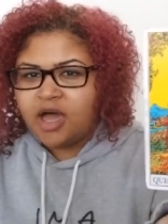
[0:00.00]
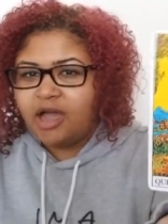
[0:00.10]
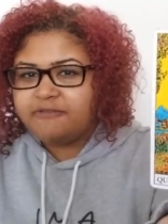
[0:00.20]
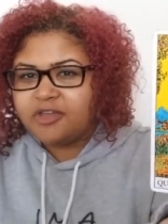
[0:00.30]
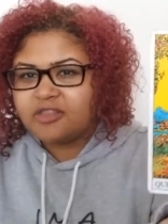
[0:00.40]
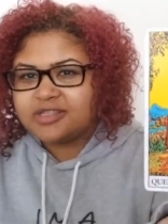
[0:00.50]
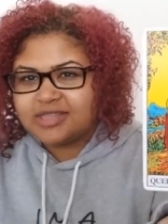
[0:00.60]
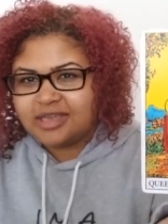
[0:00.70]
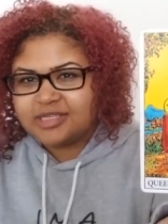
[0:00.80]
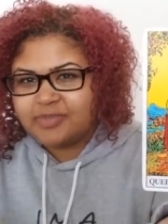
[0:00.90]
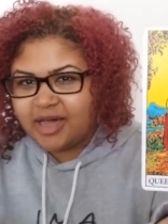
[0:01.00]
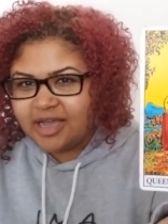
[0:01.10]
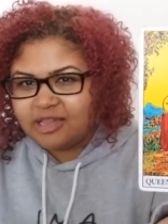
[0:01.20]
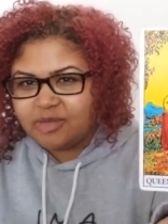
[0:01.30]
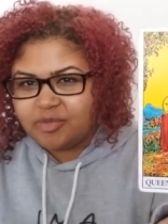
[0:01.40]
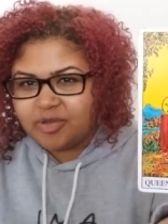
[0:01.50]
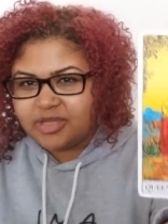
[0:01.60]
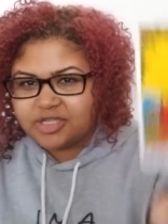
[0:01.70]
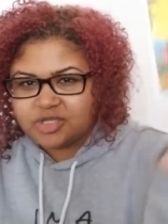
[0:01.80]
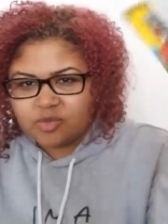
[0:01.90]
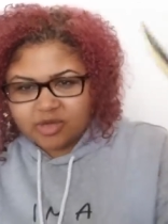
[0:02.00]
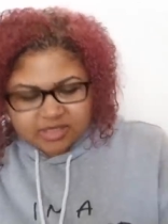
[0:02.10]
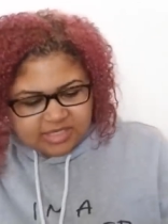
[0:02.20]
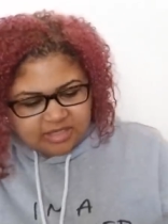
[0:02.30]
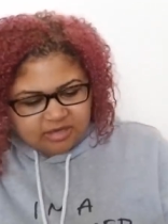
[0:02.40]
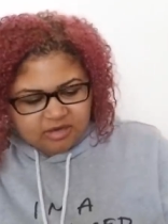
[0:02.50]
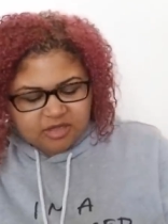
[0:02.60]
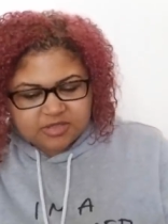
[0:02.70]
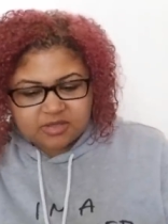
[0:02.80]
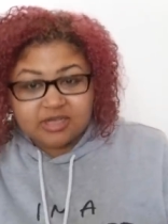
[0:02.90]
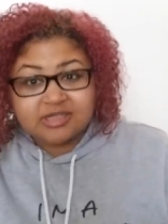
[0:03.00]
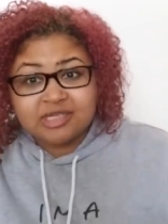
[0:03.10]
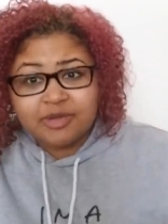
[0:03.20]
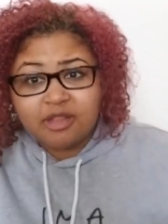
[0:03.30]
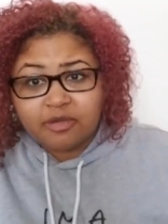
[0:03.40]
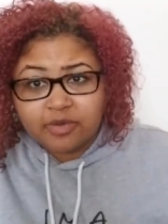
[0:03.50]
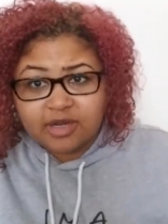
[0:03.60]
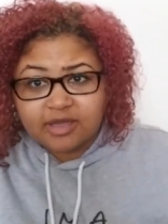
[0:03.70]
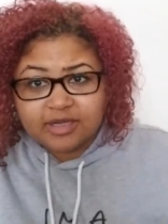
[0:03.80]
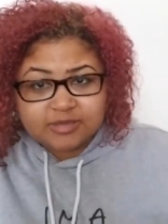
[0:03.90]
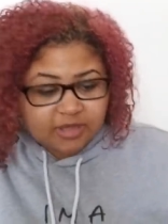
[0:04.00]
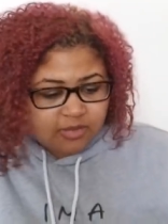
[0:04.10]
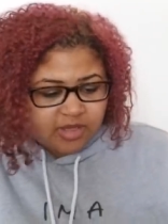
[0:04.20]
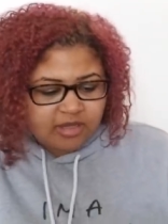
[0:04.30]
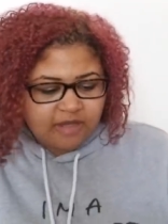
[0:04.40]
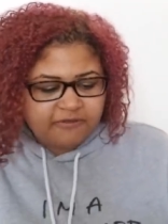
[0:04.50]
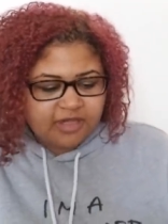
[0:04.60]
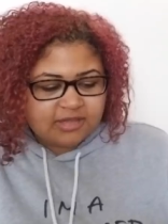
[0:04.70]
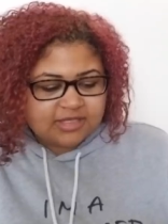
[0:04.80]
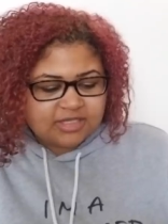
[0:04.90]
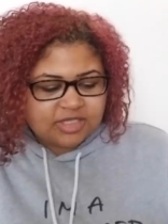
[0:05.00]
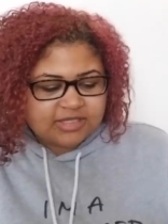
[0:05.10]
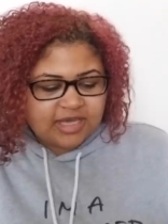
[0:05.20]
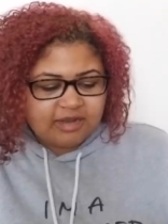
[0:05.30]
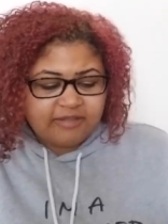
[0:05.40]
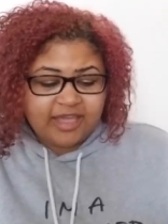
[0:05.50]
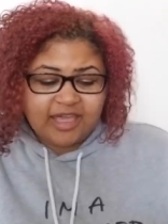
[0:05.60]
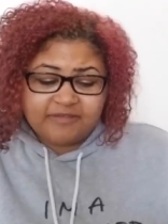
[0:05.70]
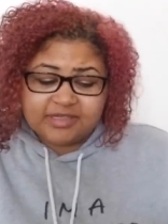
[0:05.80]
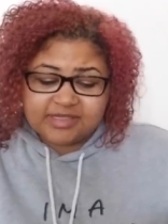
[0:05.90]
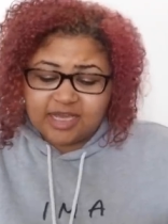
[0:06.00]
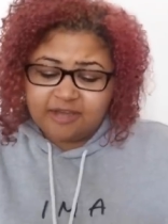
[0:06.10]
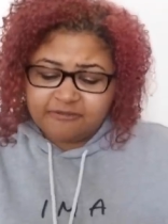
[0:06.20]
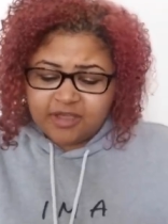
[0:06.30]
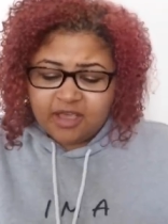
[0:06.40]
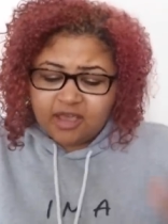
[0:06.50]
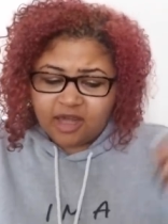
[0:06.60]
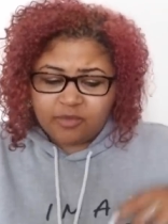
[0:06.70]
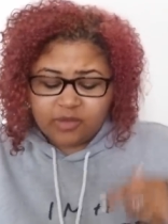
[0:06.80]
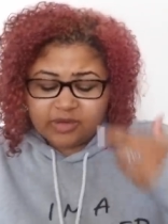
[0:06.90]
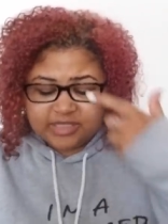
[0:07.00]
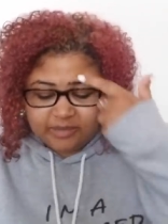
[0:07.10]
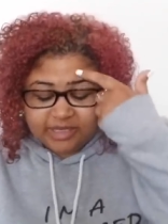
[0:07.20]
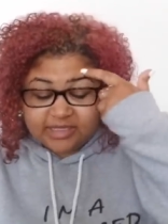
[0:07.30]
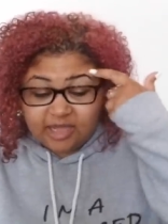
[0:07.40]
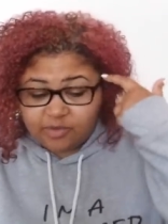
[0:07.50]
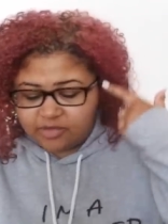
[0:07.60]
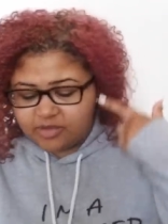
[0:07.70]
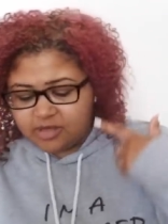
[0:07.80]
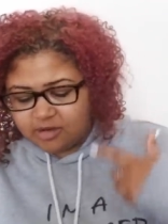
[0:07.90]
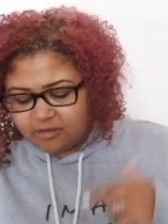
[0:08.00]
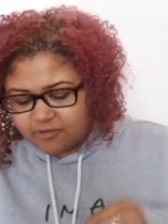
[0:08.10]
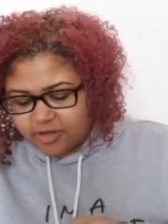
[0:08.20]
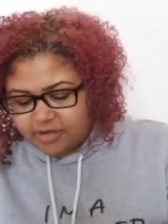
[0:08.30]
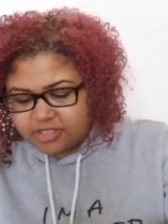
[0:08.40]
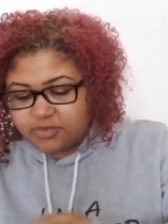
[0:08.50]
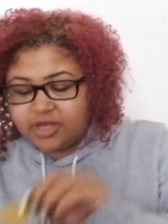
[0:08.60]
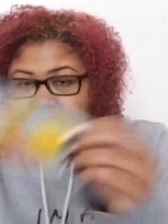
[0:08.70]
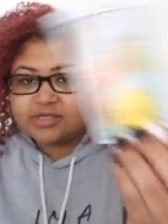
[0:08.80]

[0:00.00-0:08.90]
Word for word: I feel like this king is behind the manipulation. We're going to take a little closer look. This is going to be a long reading, guys, by the way. I feel like this is just kind of like heavy stuff, and I really want to take my time with it. Overall energy, we have the